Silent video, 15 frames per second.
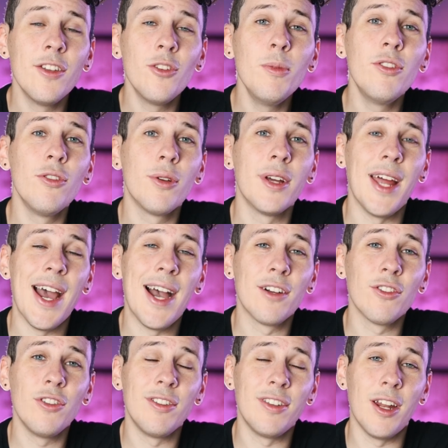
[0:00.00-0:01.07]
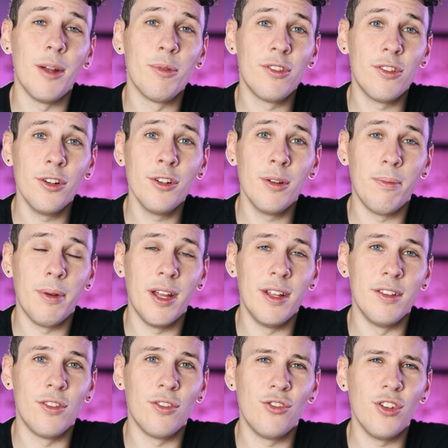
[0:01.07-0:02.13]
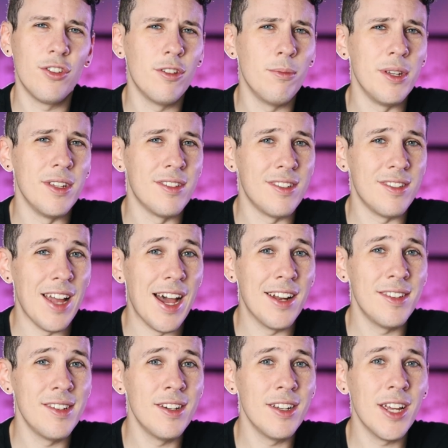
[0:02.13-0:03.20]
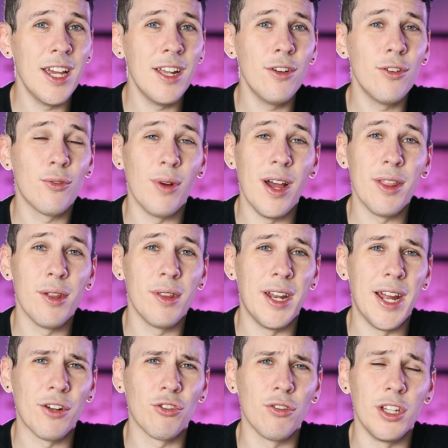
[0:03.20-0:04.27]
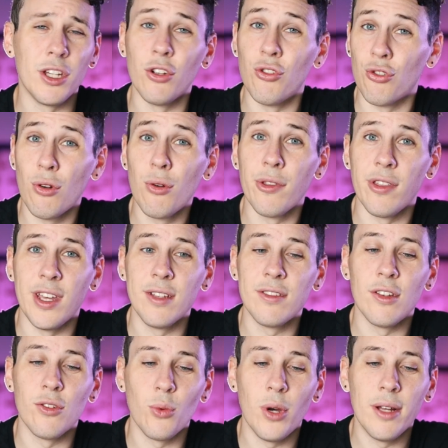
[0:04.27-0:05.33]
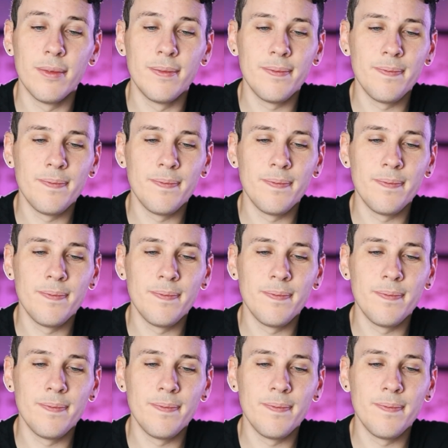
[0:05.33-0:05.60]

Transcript: This means you can actually set up certain buttons just to be status indicators rather than actually control things as well.